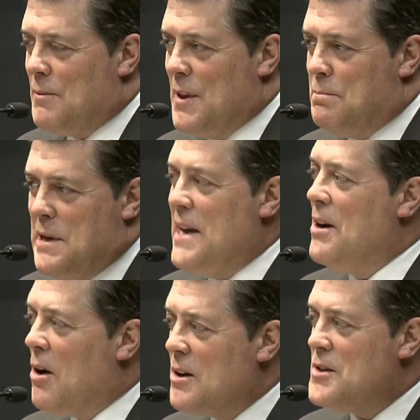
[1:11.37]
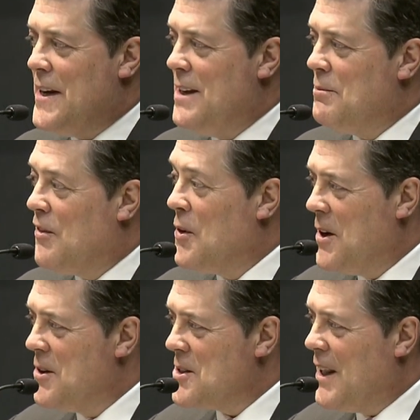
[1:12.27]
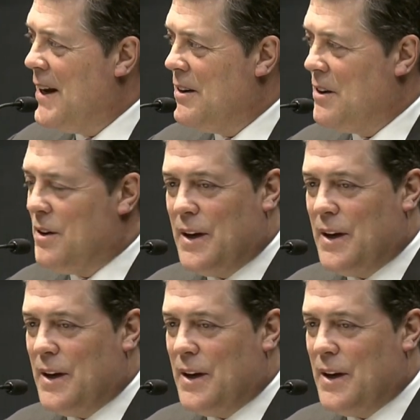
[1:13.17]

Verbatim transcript: the PR team four years later